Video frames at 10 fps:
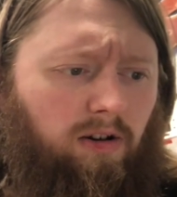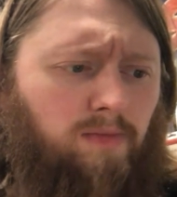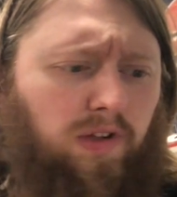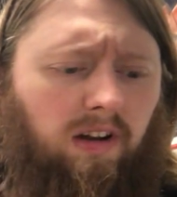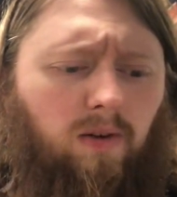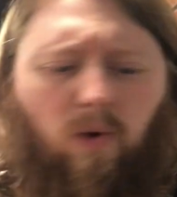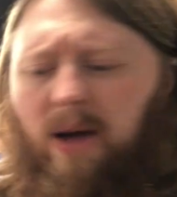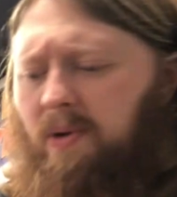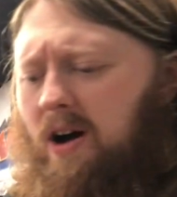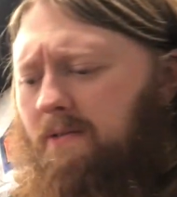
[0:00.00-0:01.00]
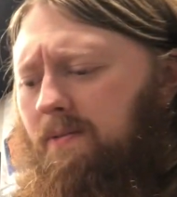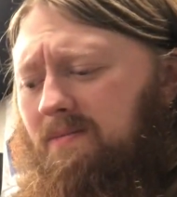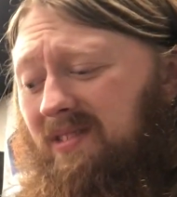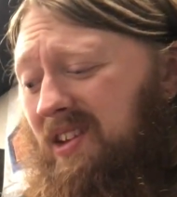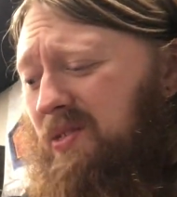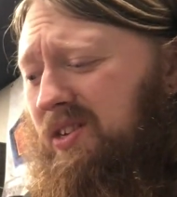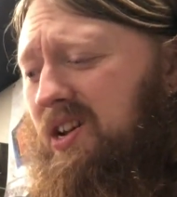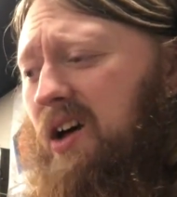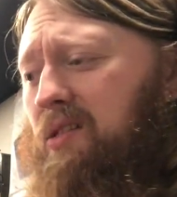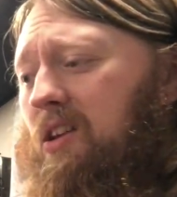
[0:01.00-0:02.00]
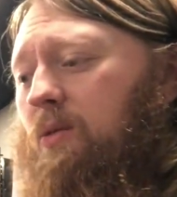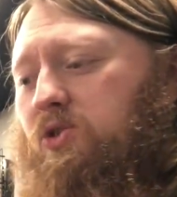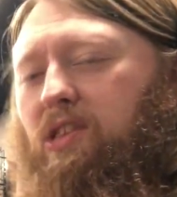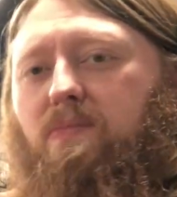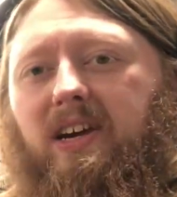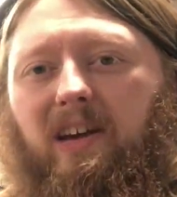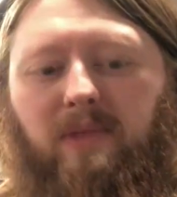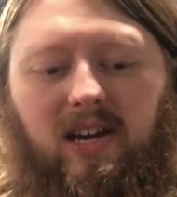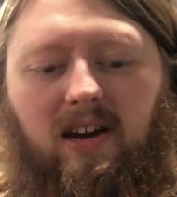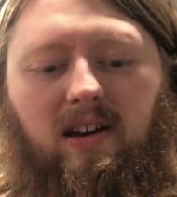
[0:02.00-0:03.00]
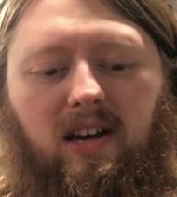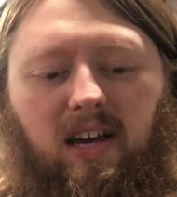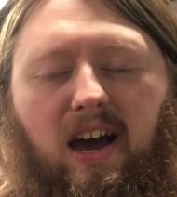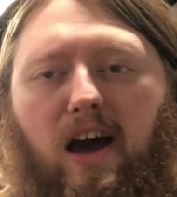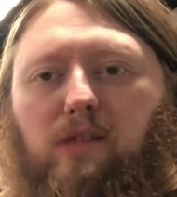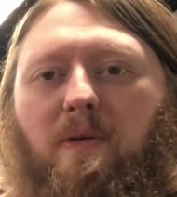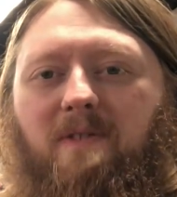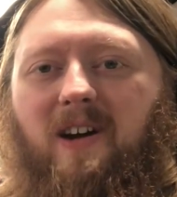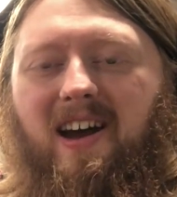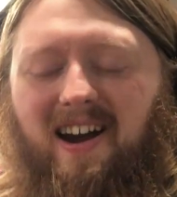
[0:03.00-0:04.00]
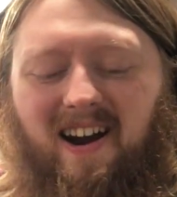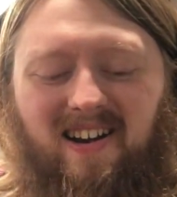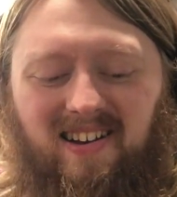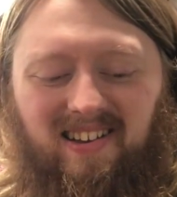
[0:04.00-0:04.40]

I'm just gonna wipe off the dust, which is making me gasp for air.